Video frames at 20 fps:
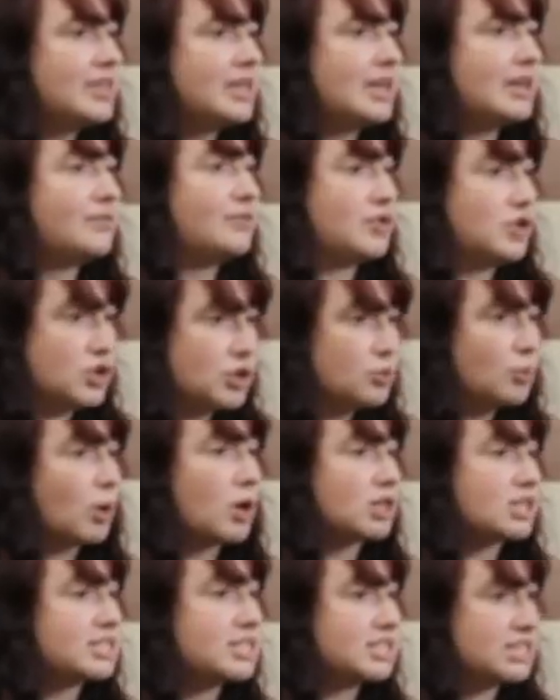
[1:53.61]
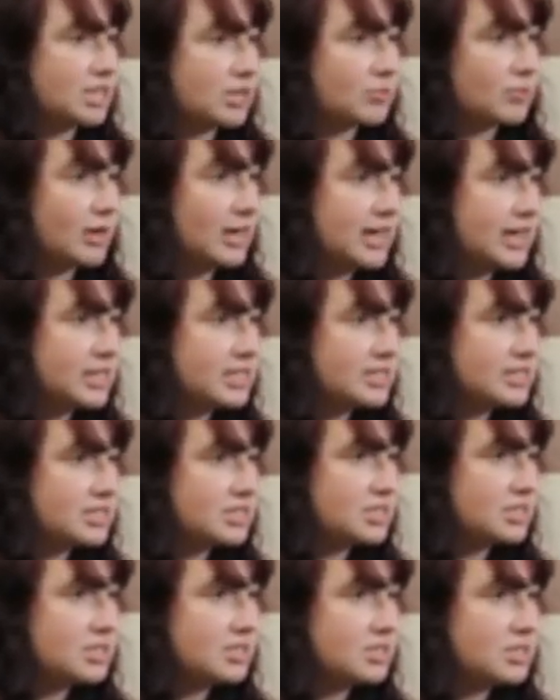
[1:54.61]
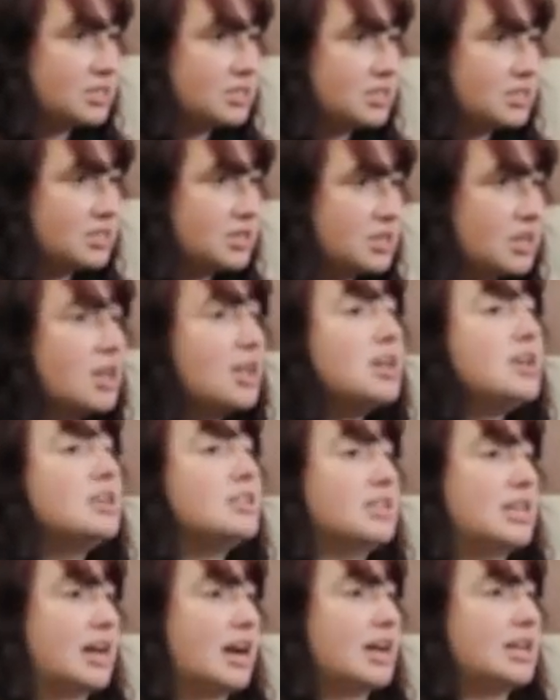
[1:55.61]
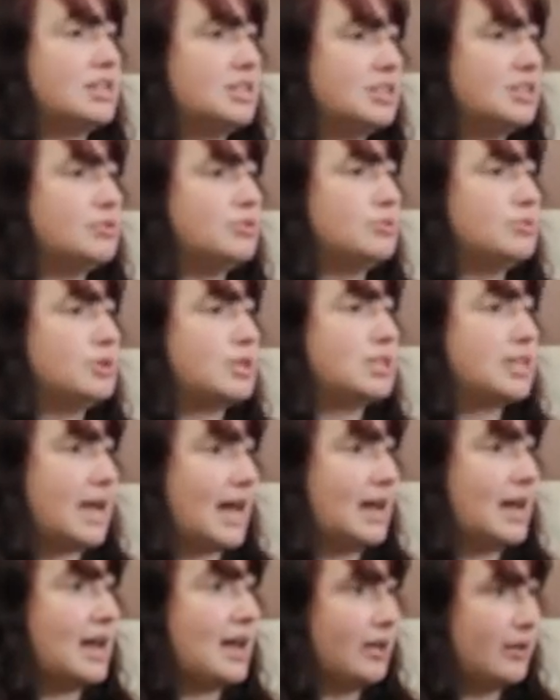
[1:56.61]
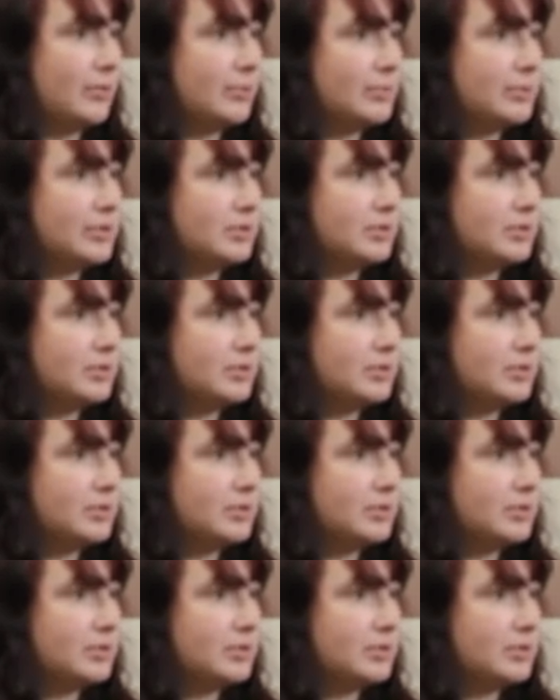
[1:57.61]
If you are serious, then I need you to get help.